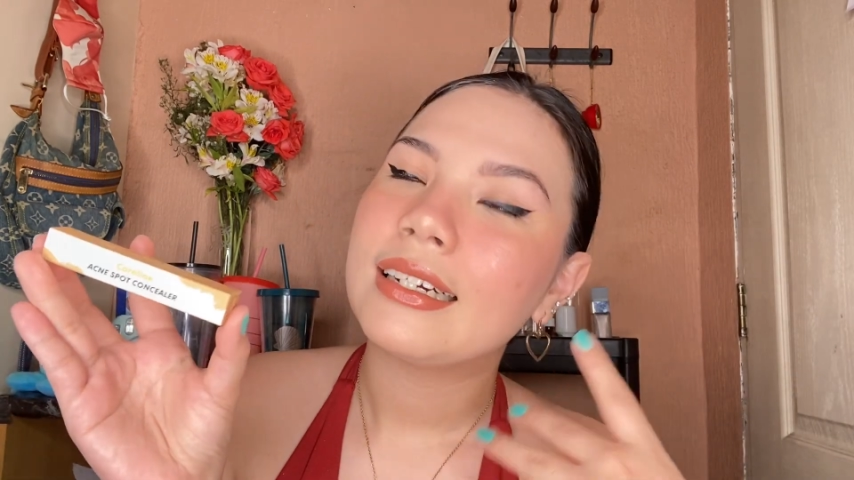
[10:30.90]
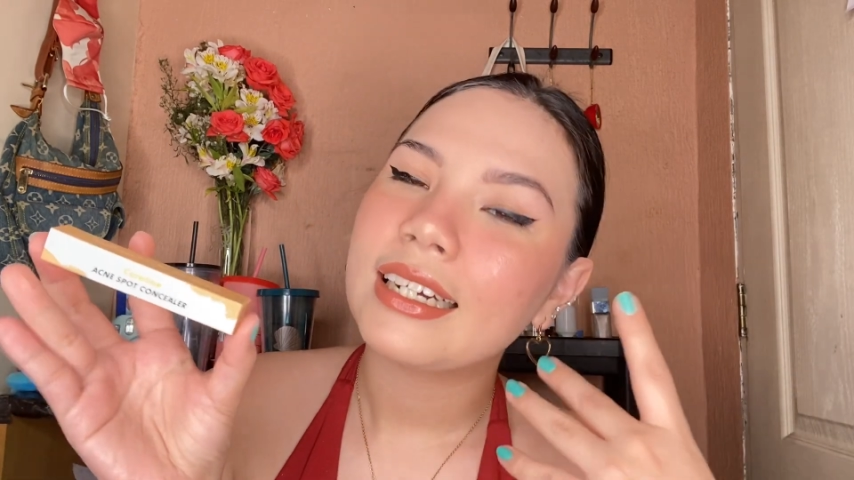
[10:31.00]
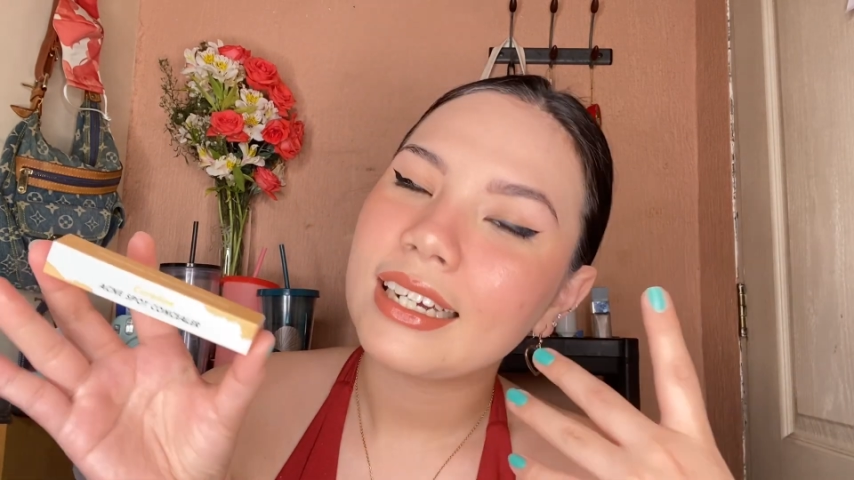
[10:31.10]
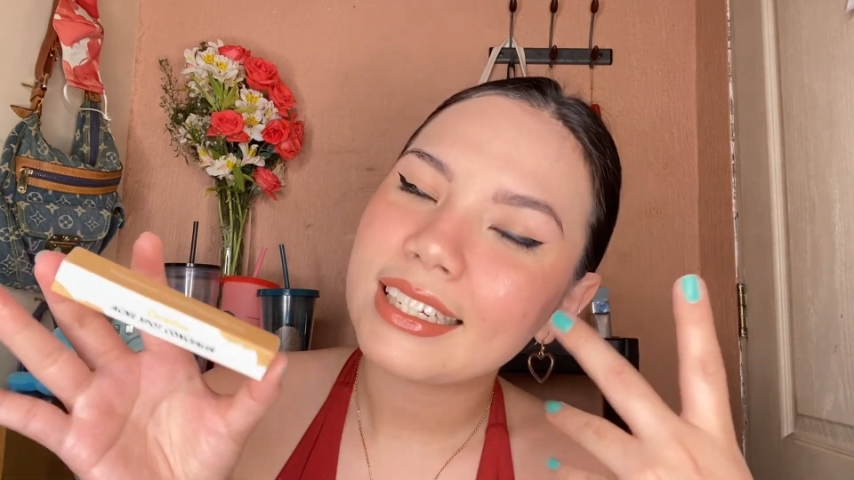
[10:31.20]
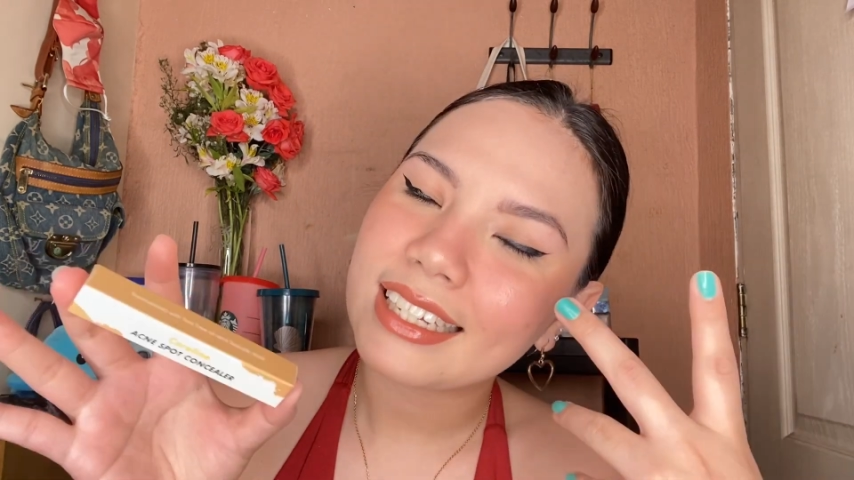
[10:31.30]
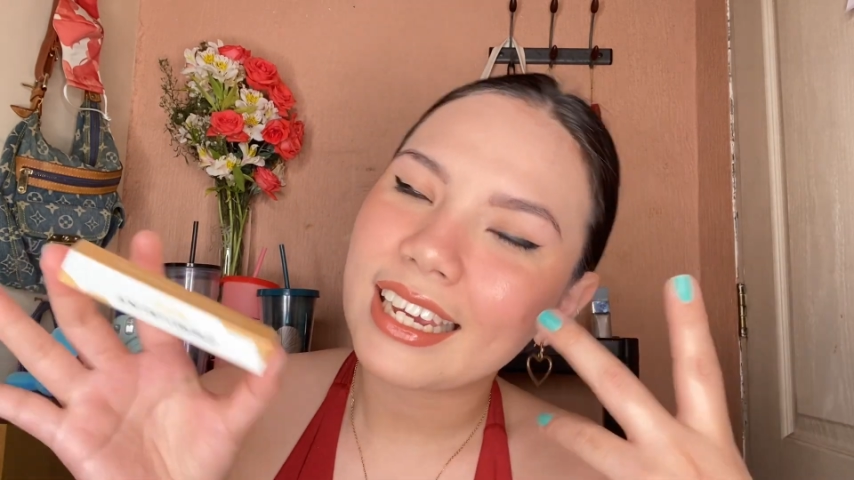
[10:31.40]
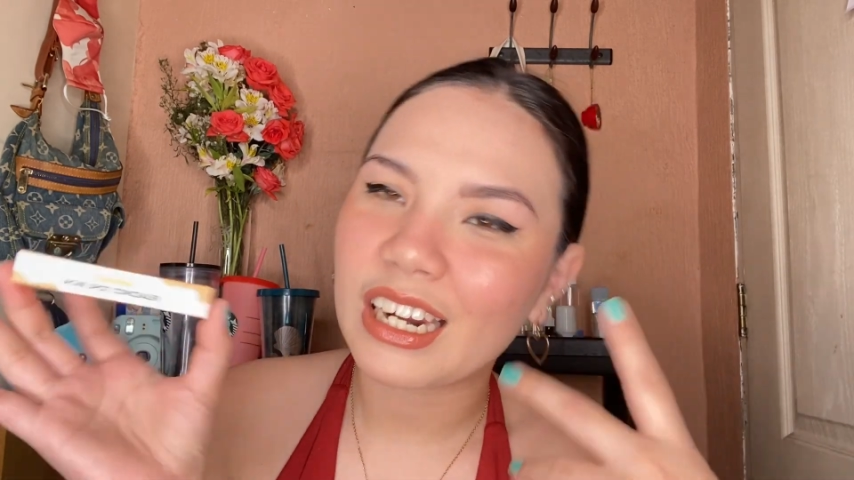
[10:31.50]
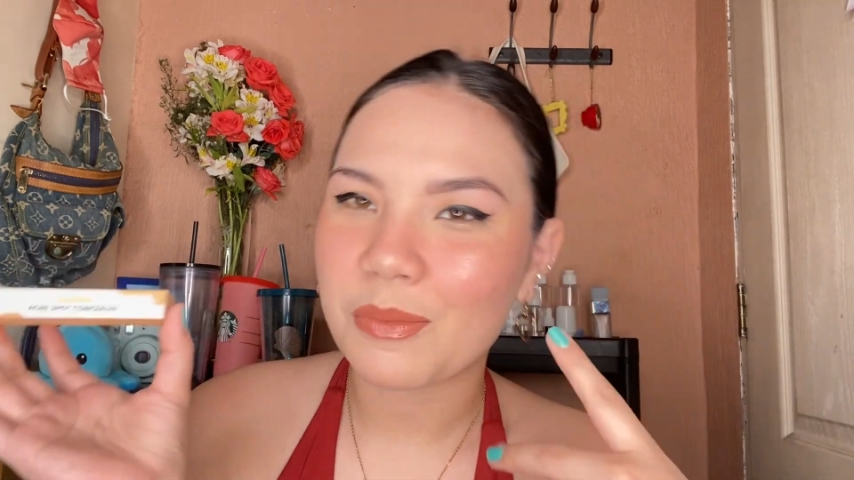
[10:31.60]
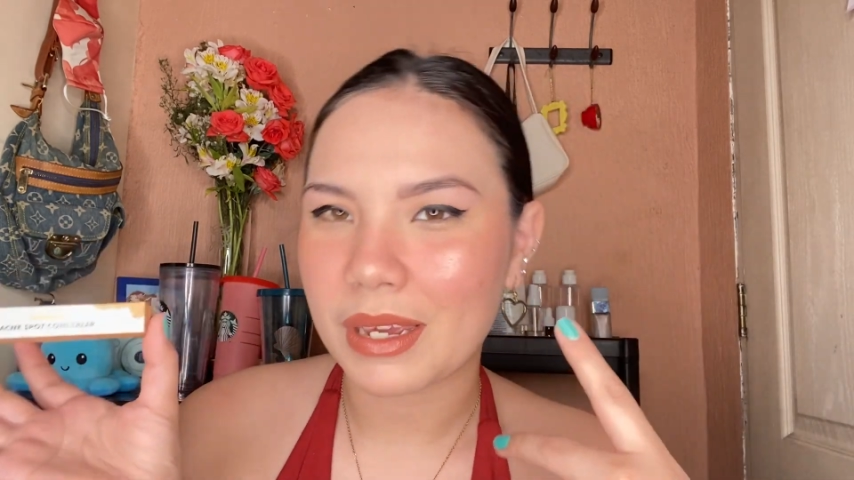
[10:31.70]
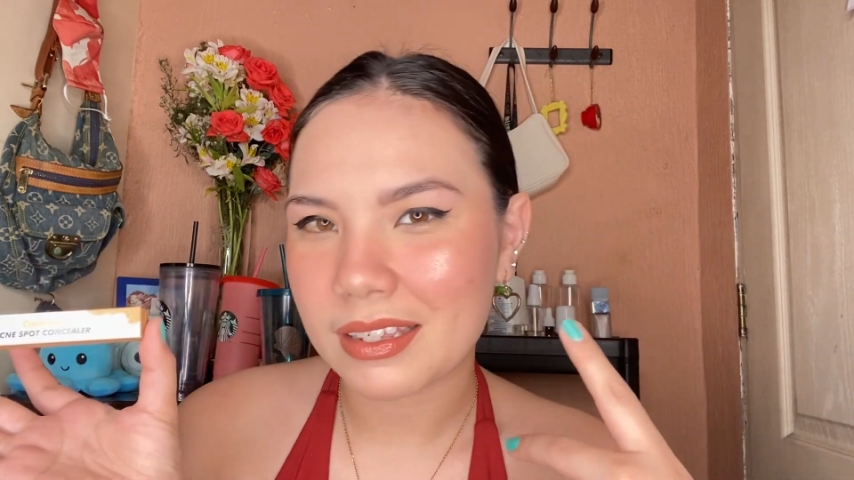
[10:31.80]
it's a hit
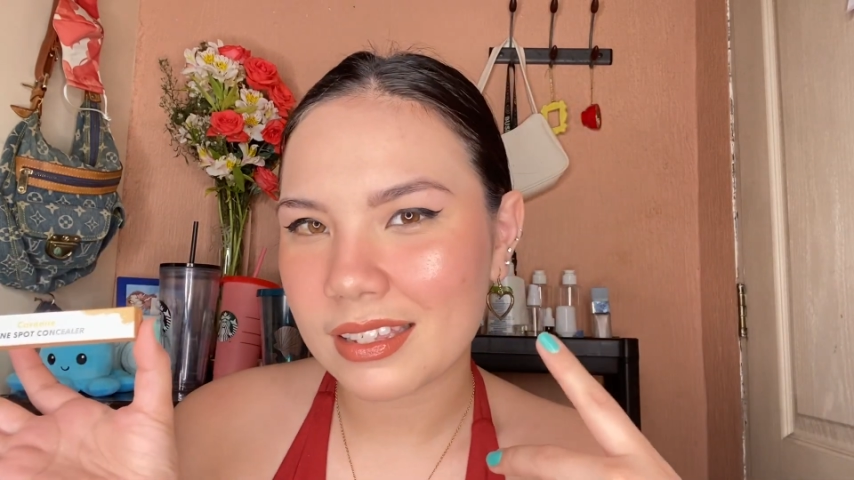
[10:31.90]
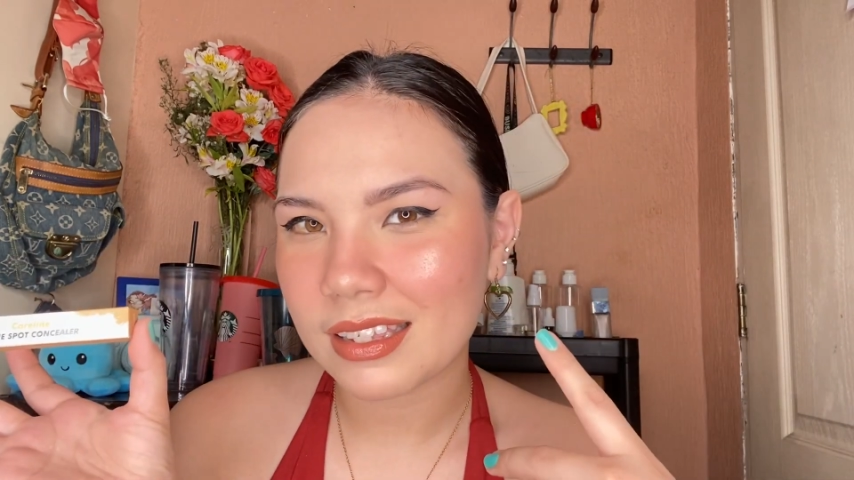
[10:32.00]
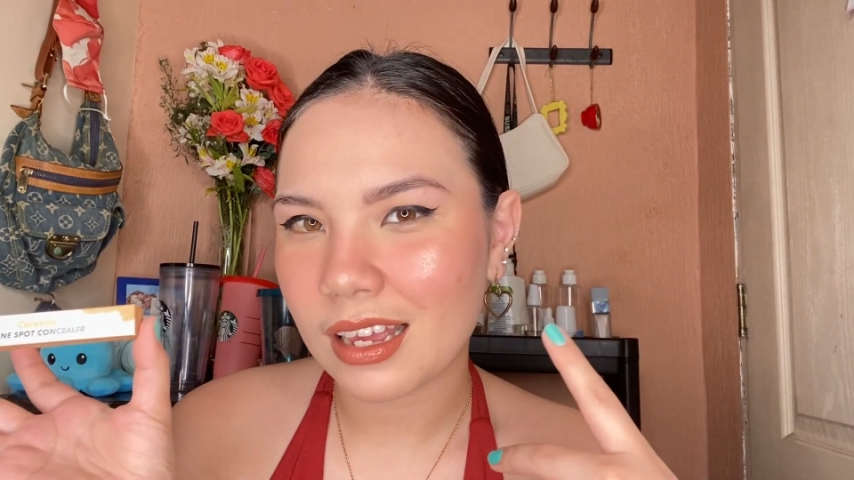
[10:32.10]
and miss.